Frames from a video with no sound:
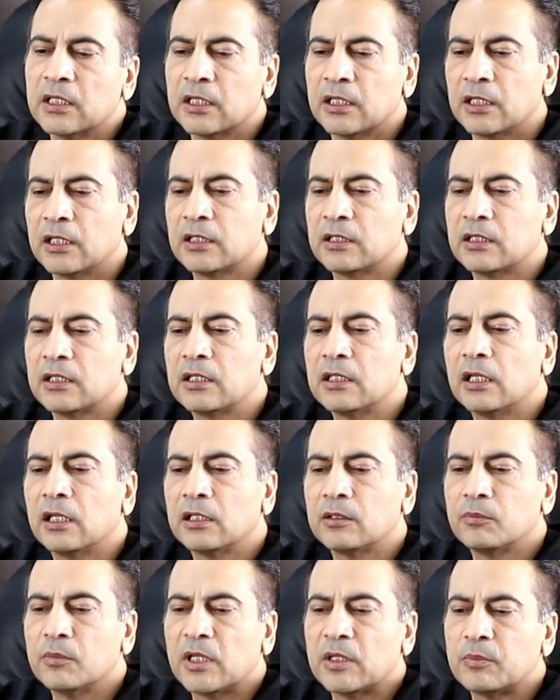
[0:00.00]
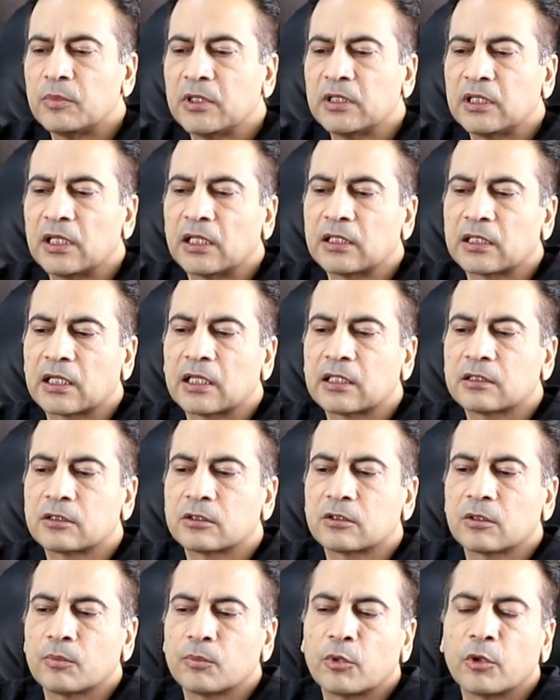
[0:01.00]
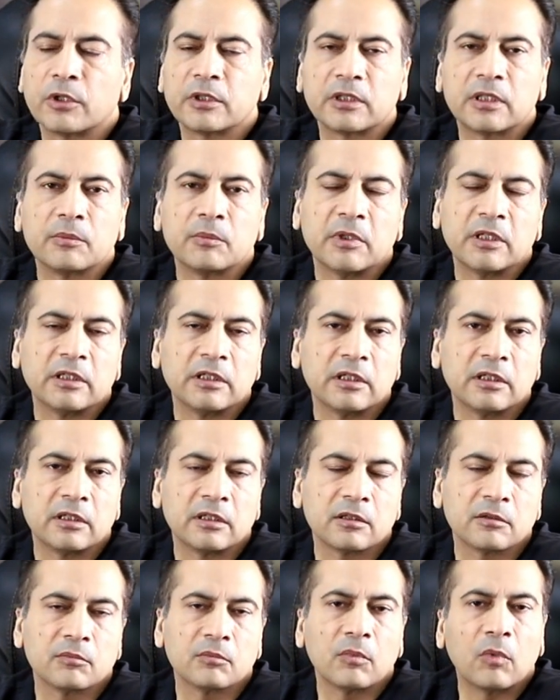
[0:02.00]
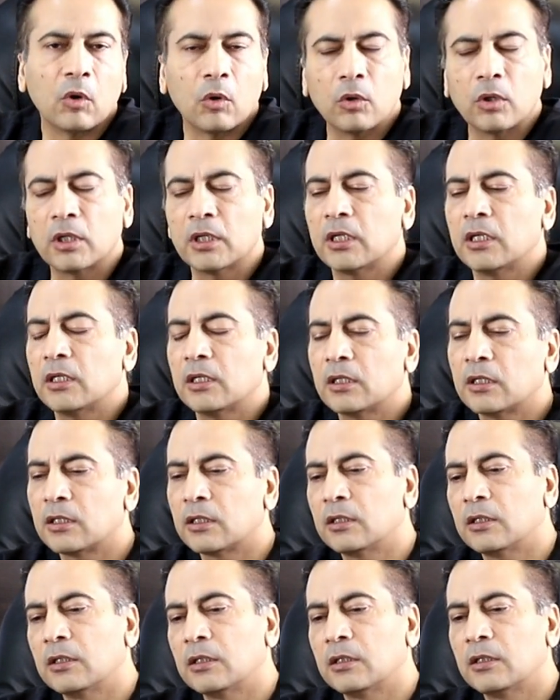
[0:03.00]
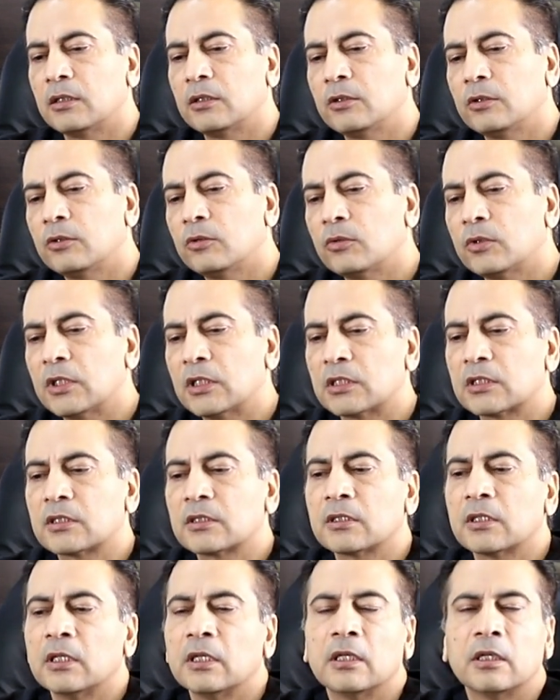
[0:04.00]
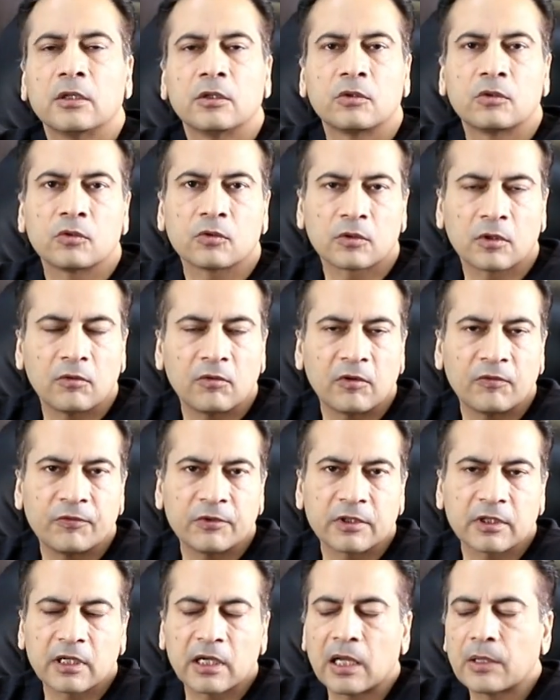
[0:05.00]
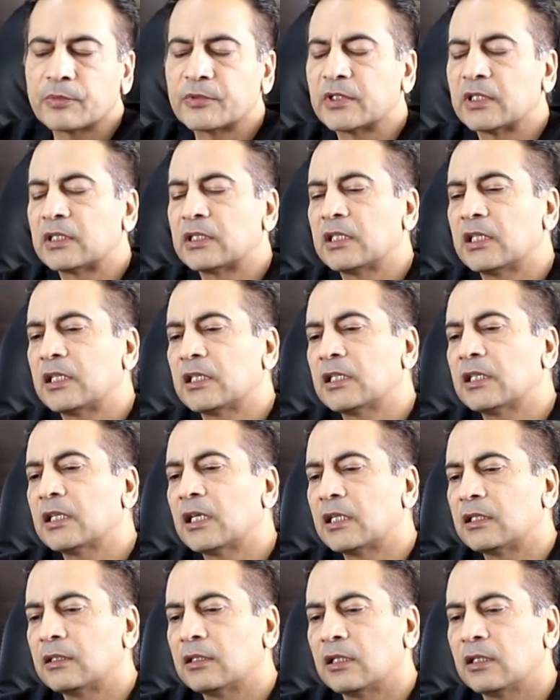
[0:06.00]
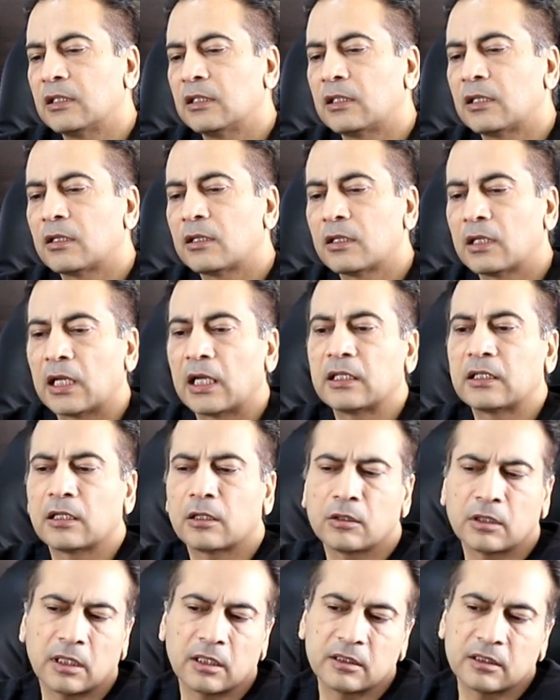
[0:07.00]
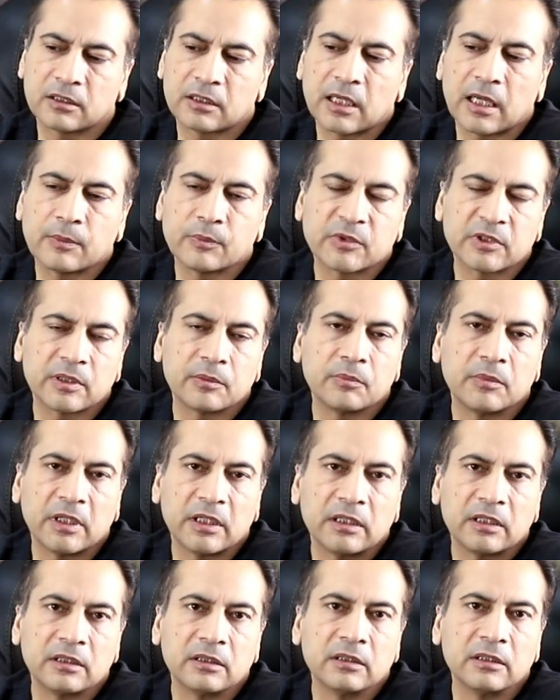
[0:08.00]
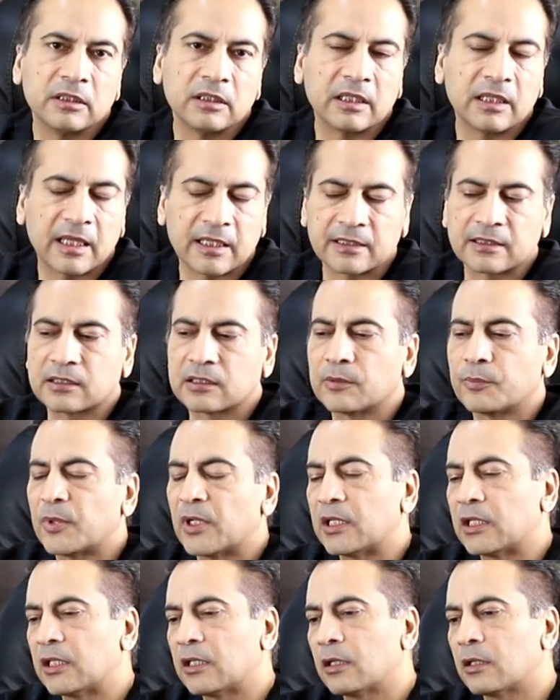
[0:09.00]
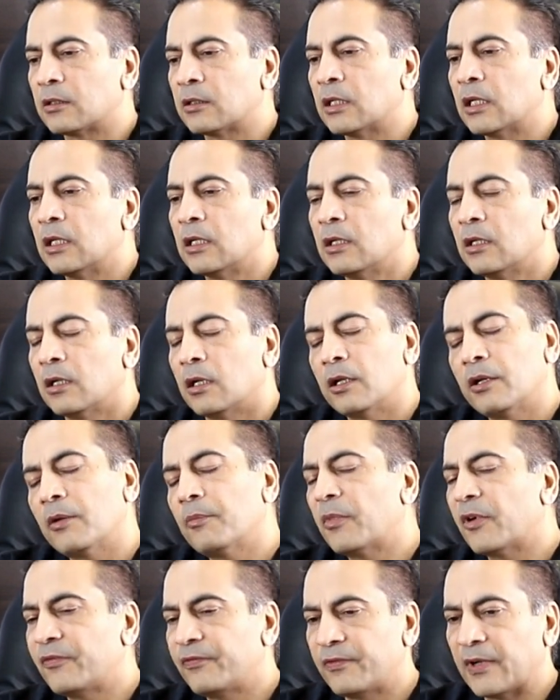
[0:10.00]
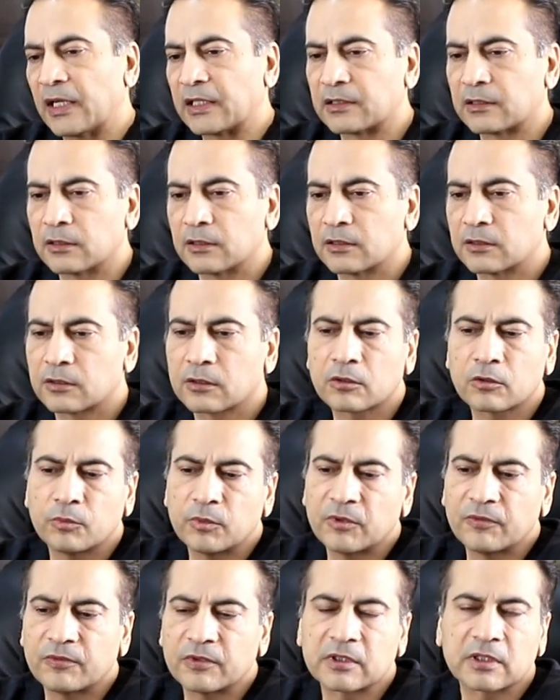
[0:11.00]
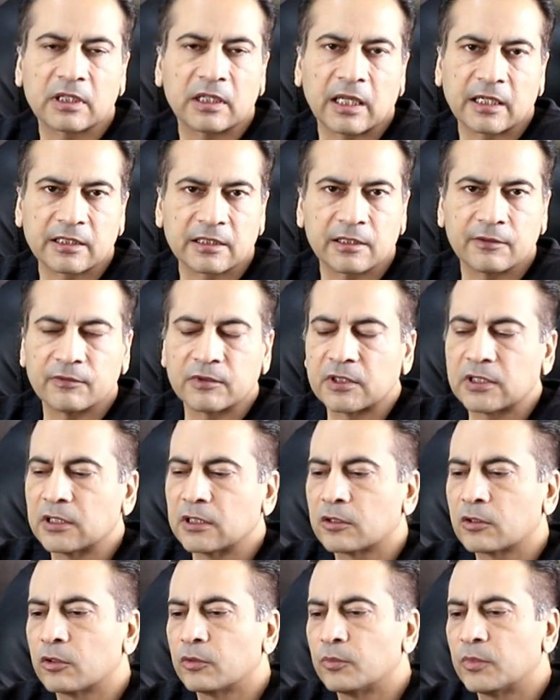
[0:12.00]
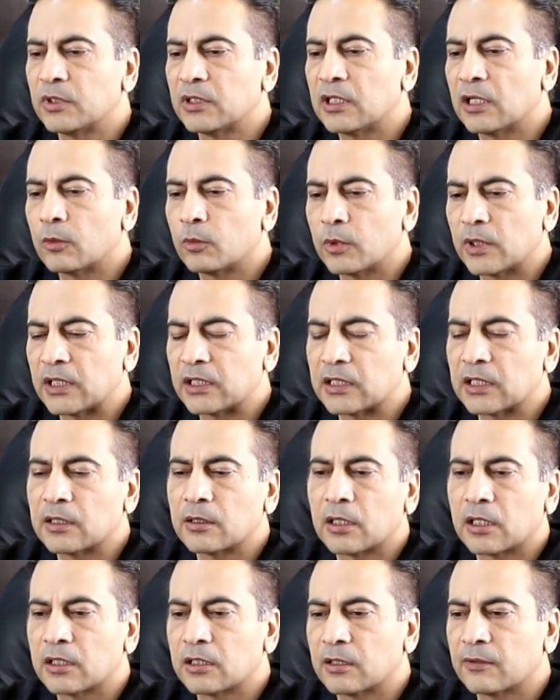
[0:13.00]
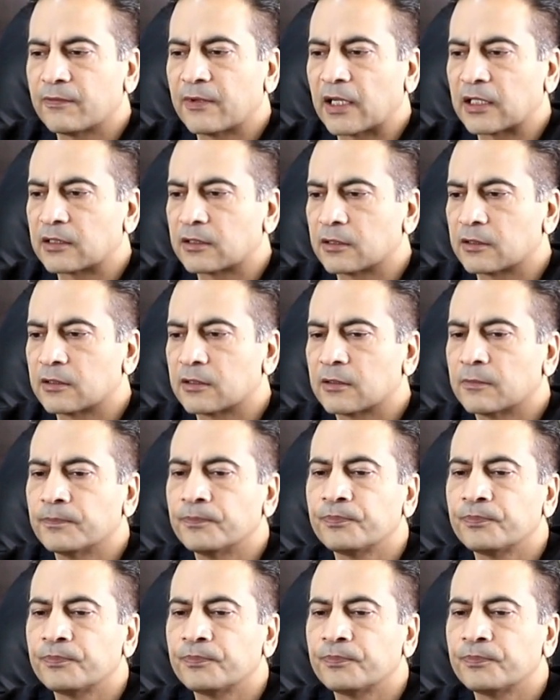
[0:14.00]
It may be that at some point they may need more units to cover for the carbs they're taking, and at other times they may need less, depending on a number of factors. It could be physical activity, it could be their weight and other factors.